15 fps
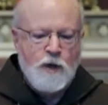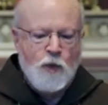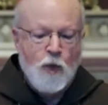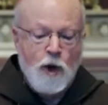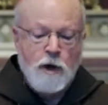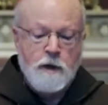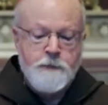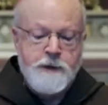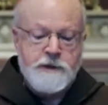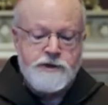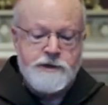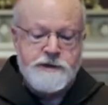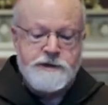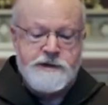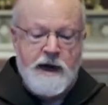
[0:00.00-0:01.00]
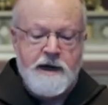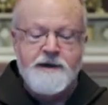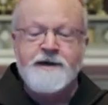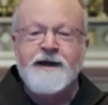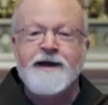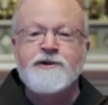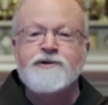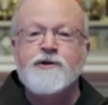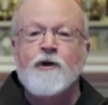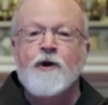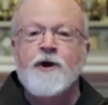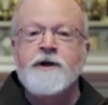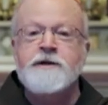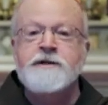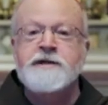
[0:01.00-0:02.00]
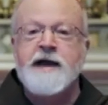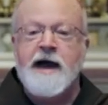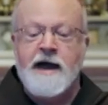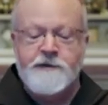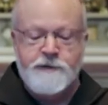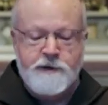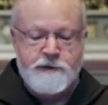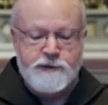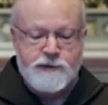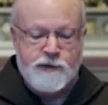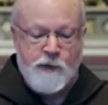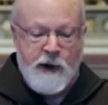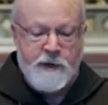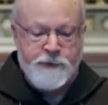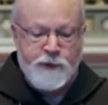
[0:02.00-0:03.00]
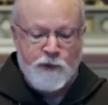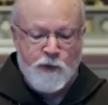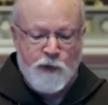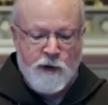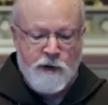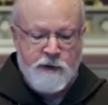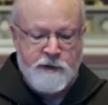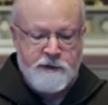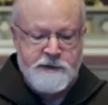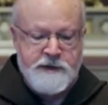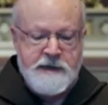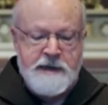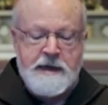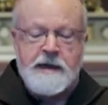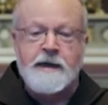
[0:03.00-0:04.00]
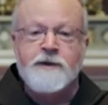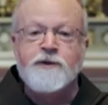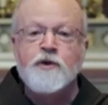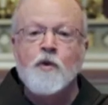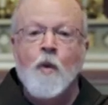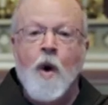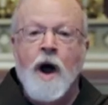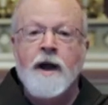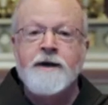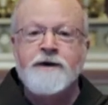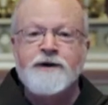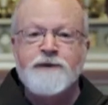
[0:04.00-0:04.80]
World Mission Sunday joins Catholics throughout the world into one